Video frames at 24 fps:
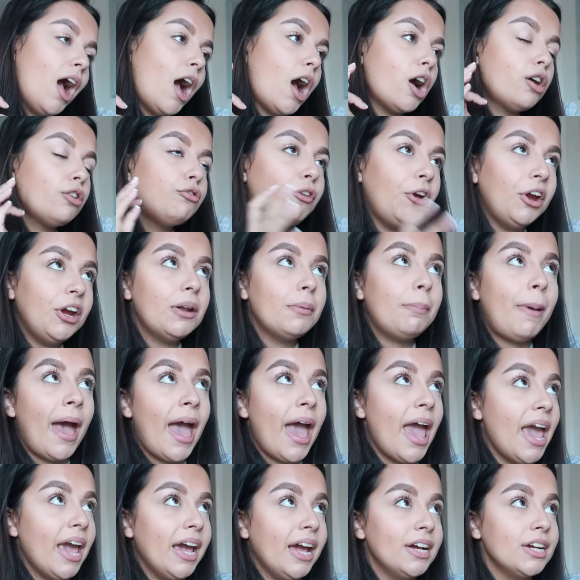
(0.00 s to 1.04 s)
I'll read a
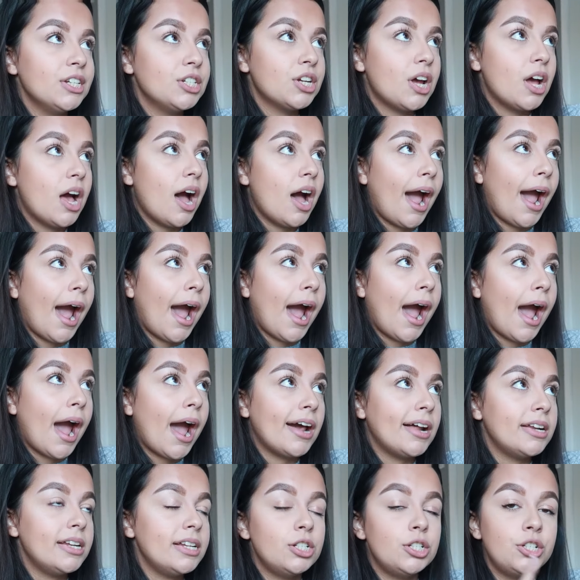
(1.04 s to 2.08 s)
page
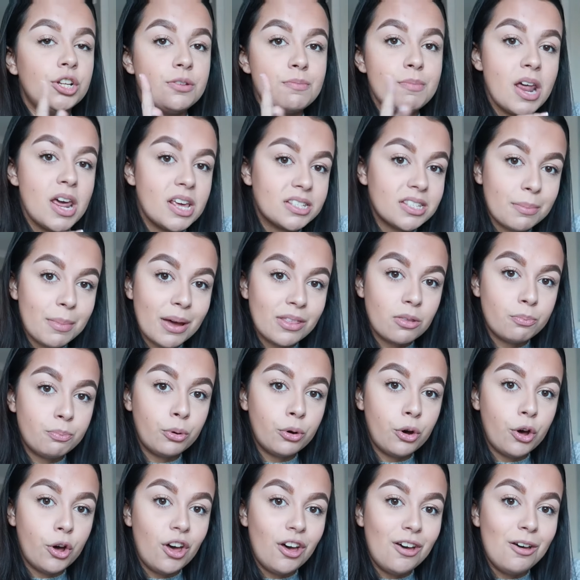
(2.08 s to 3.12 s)
and in two minutes I'm at the
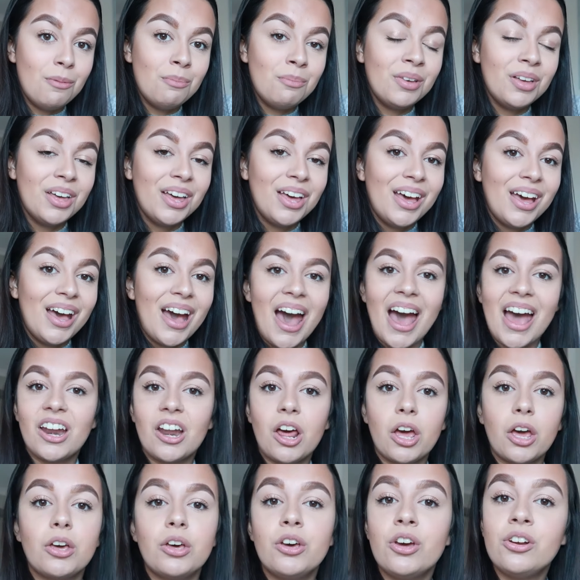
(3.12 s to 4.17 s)
bottom
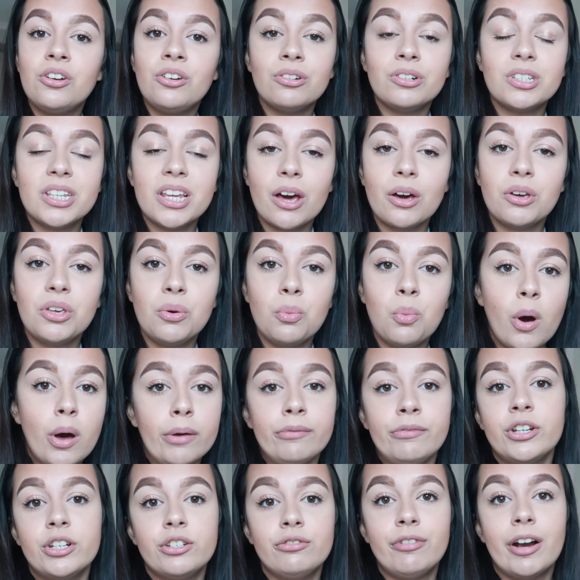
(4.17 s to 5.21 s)
and I could not tell you
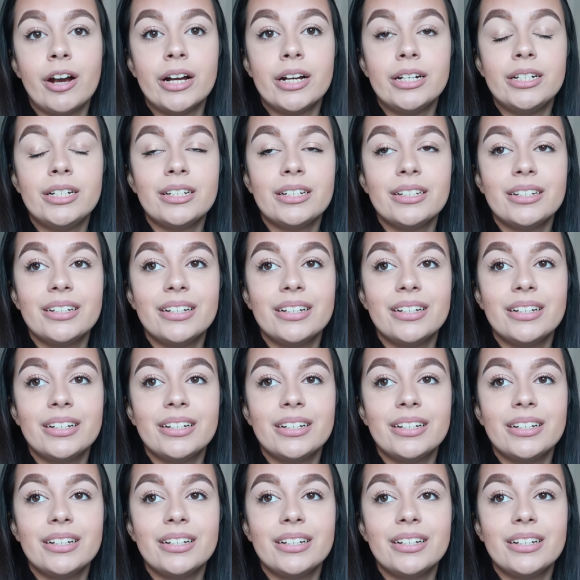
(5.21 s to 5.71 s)
what I've just read.